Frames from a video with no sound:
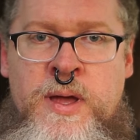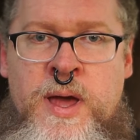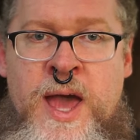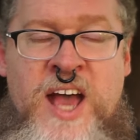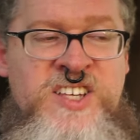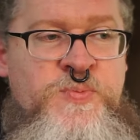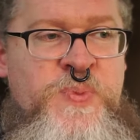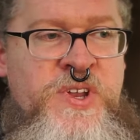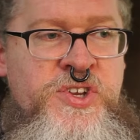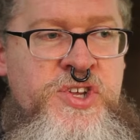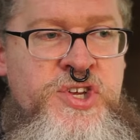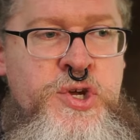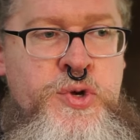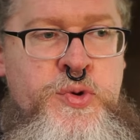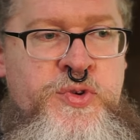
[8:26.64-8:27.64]
has been
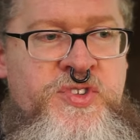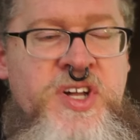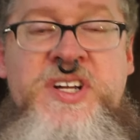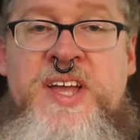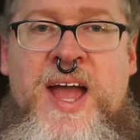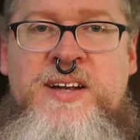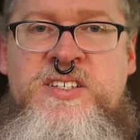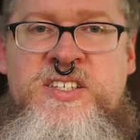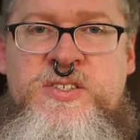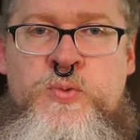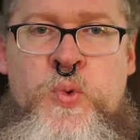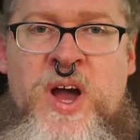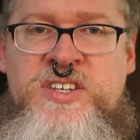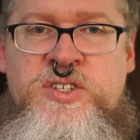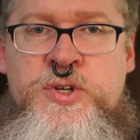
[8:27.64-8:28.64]
used against
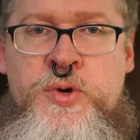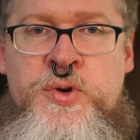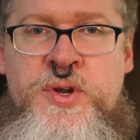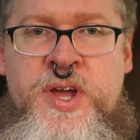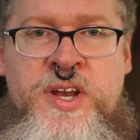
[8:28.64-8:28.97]
Western